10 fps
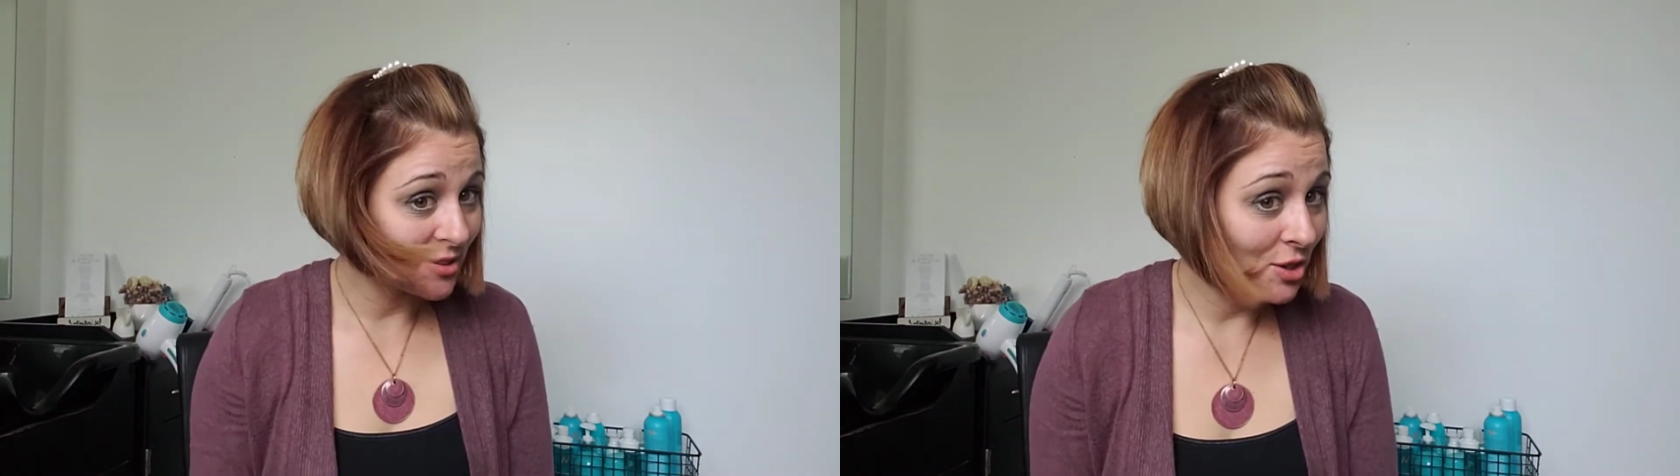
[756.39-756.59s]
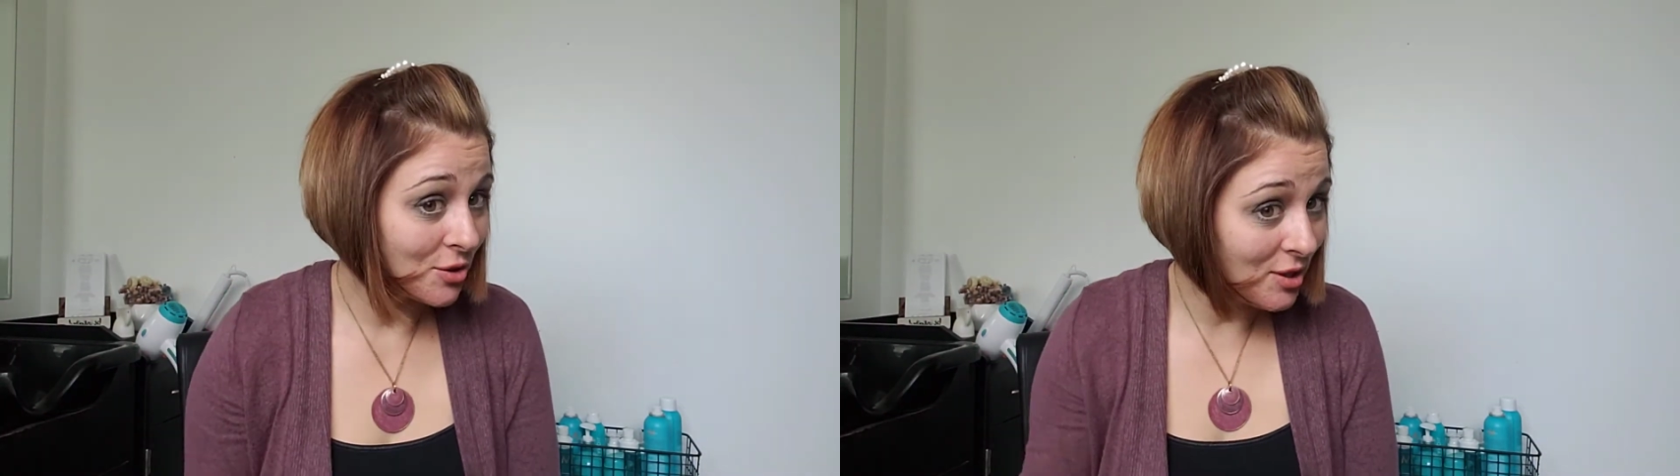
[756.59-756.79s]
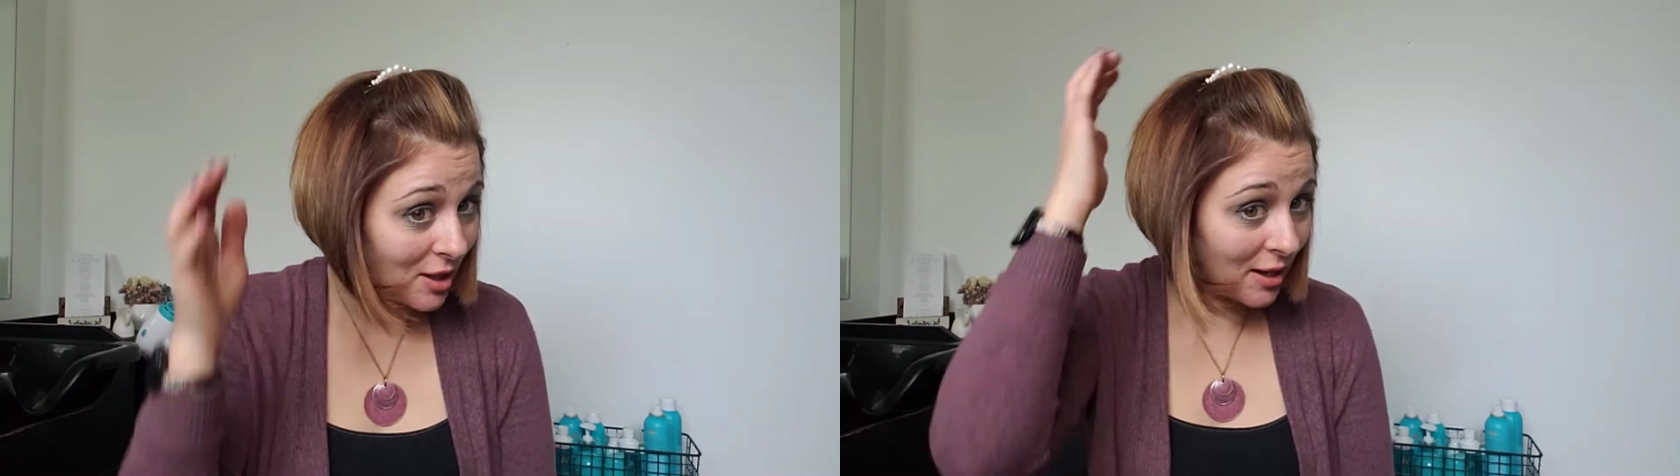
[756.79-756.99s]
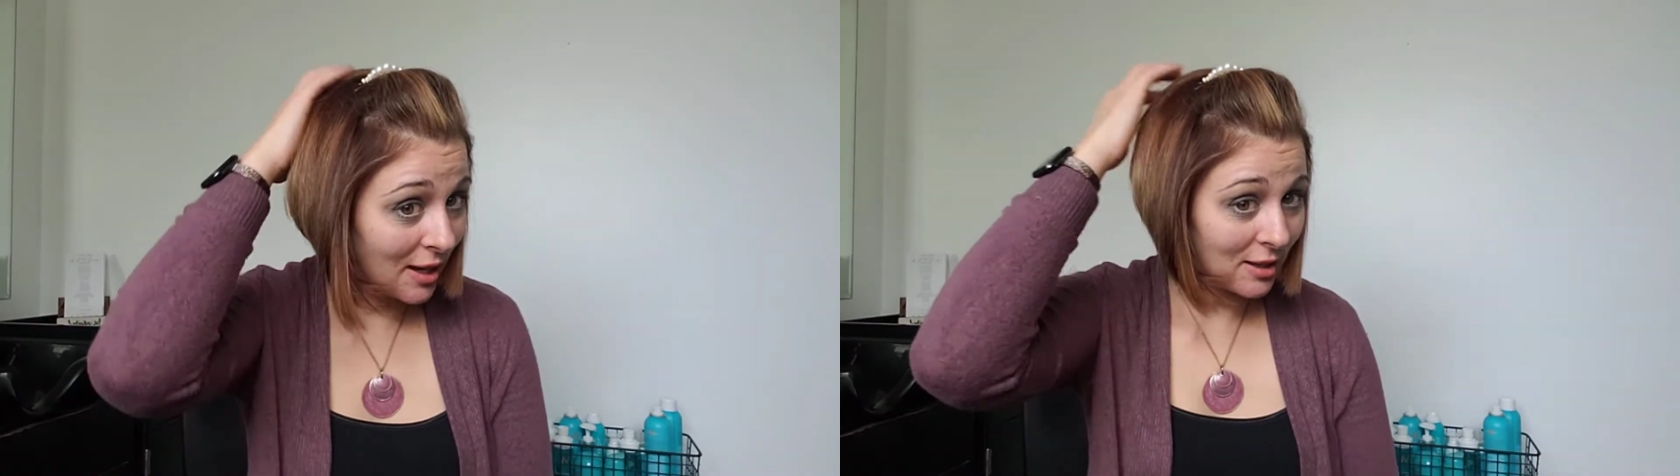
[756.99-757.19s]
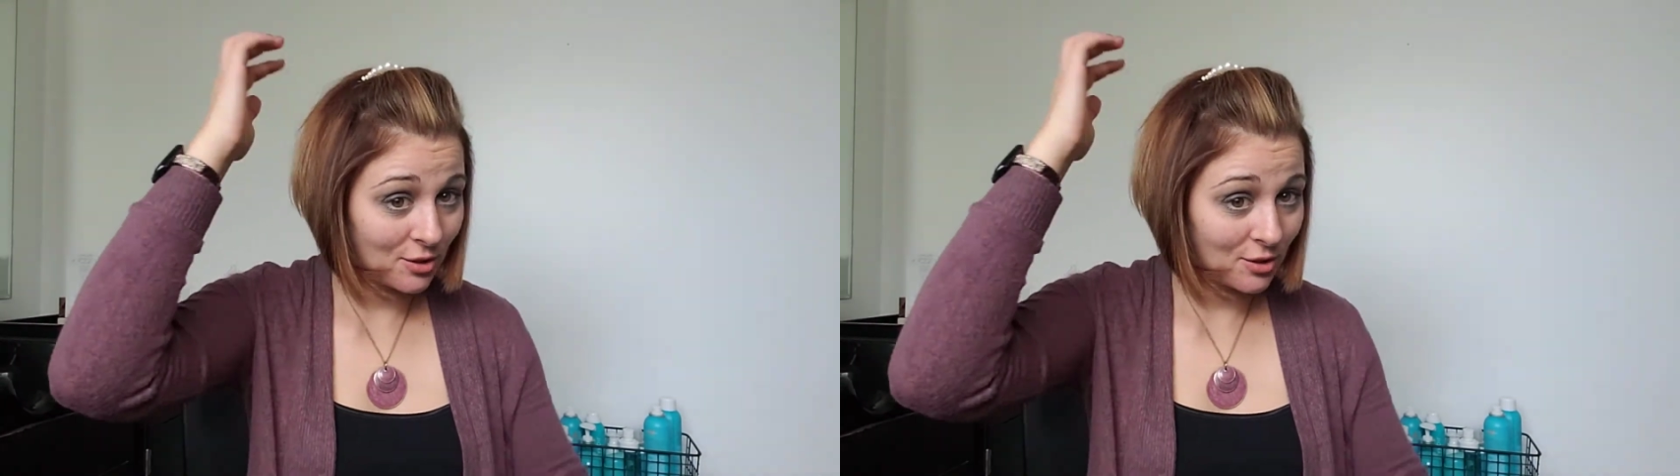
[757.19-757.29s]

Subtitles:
so again,